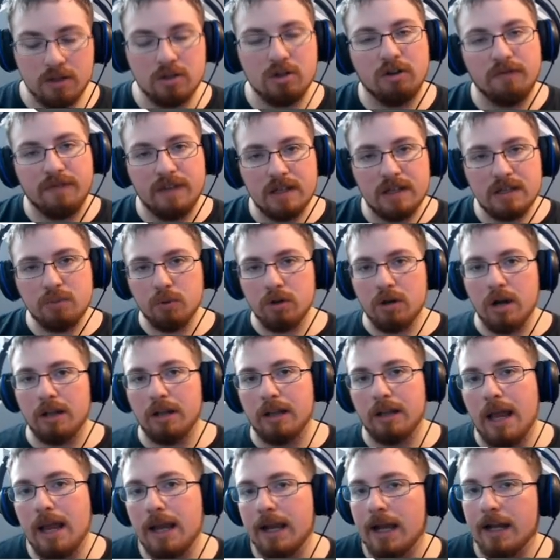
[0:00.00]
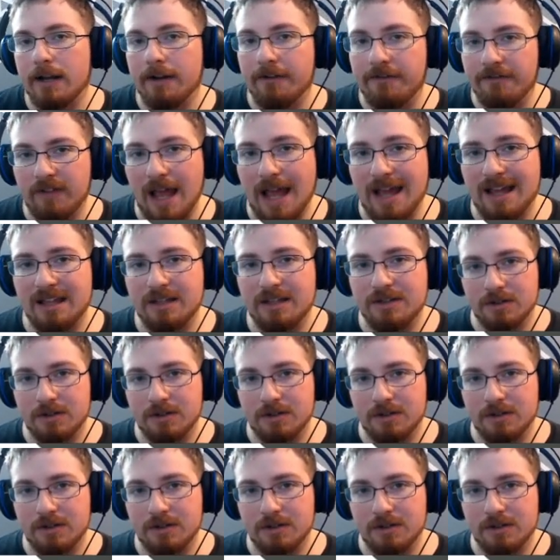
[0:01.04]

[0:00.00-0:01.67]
So if this were laying on a flat